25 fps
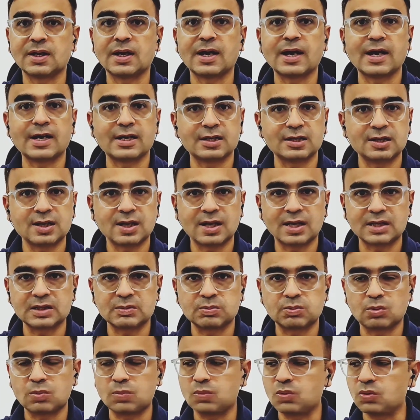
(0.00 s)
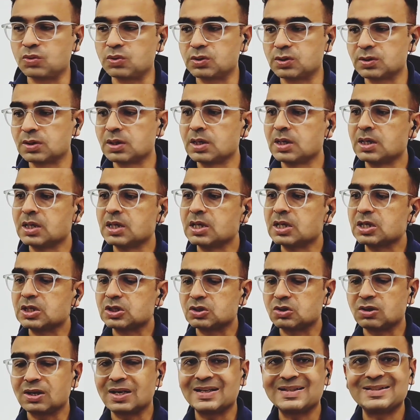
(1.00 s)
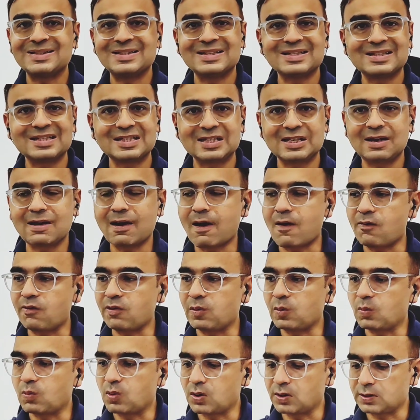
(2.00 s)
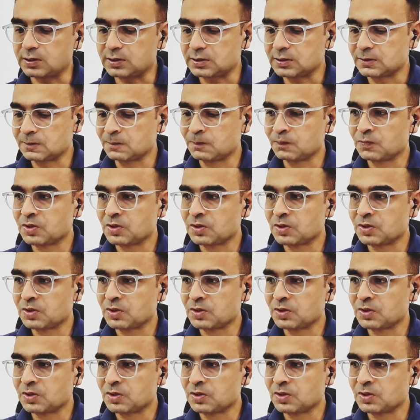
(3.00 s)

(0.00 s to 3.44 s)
at the expo booth. So let's just see how it works.